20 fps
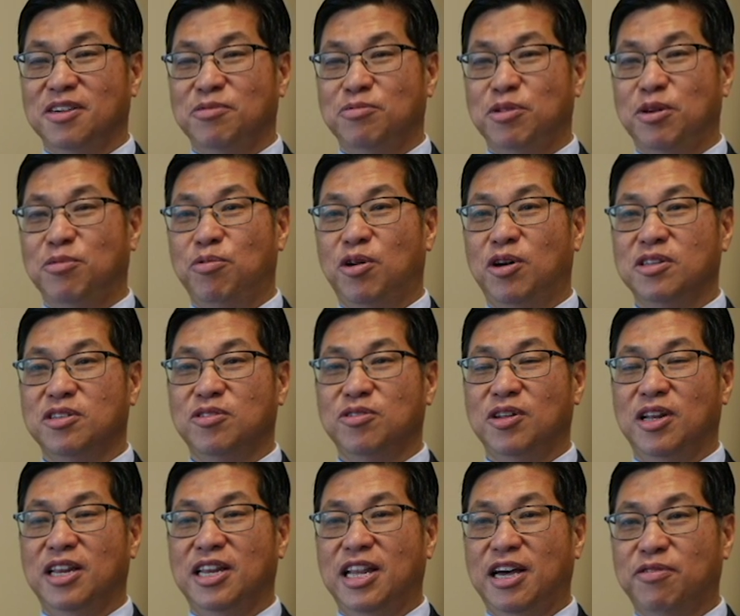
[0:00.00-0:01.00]
we want to
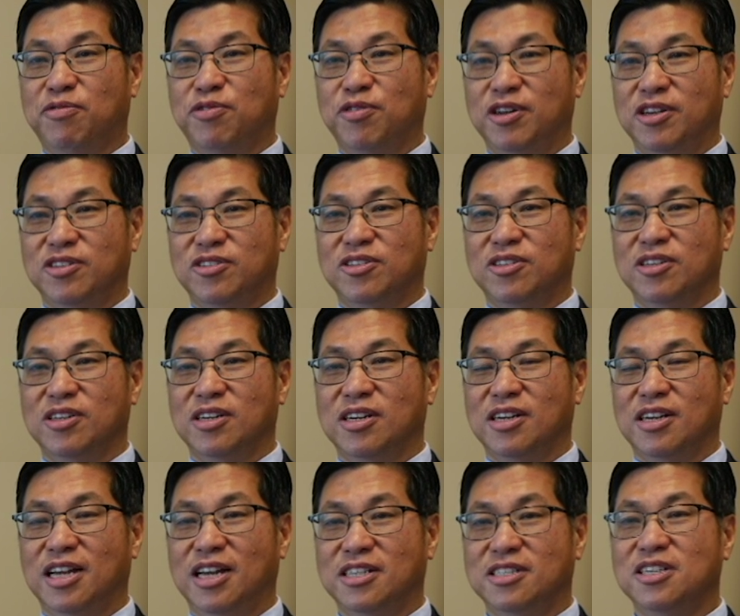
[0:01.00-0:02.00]
leverage
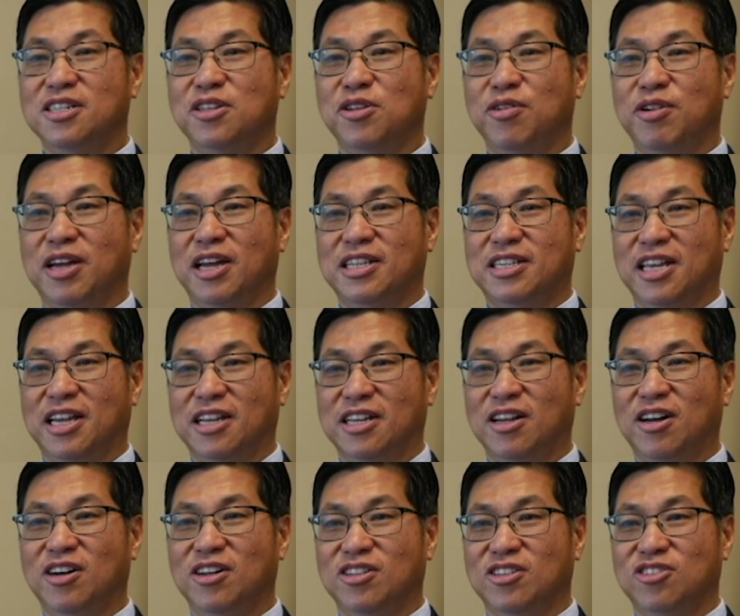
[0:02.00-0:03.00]
engineering and
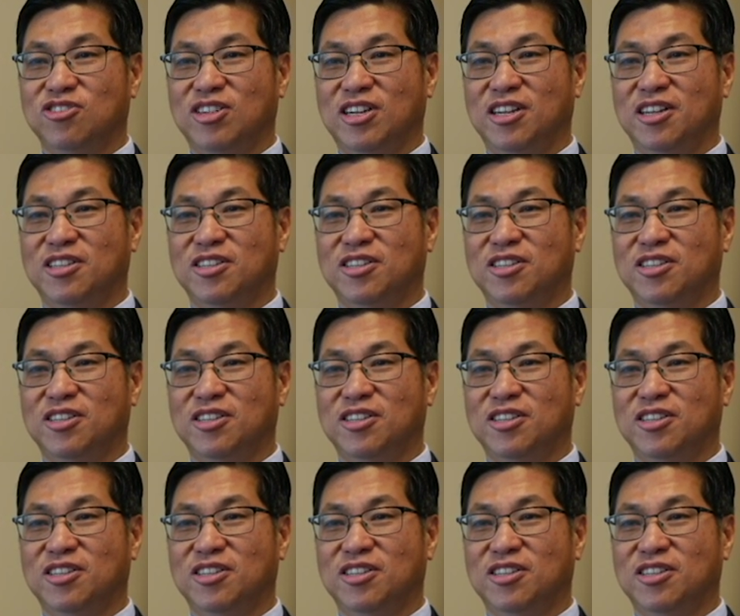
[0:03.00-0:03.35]
technology